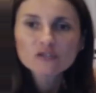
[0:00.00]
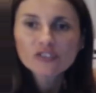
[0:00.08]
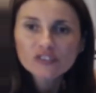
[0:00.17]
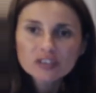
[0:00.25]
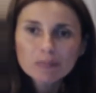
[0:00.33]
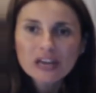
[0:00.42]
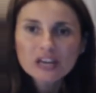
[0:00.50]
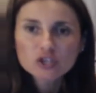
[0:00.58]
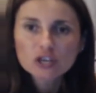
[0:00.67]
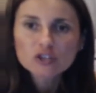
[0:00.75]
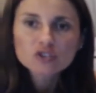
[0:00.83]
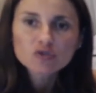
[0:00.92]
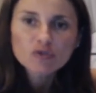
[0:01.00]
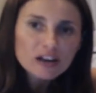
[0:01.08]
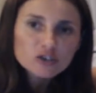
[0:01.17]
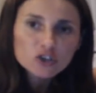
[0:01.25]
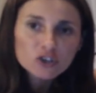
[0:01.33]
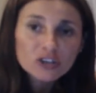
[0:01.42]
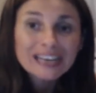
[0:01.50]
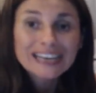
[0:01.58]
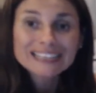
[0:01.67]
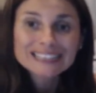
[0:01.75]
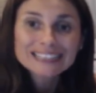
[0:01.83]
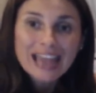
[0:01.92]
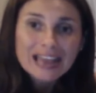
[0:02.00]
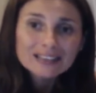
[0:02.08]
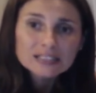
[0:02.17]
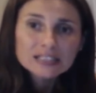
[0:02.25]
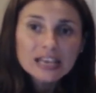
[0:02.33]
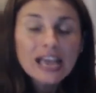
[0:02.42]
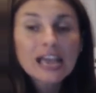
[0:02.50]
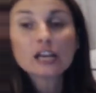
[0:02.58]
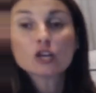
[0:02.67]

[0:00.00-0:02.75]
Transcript: three-dimensional structure it's dense and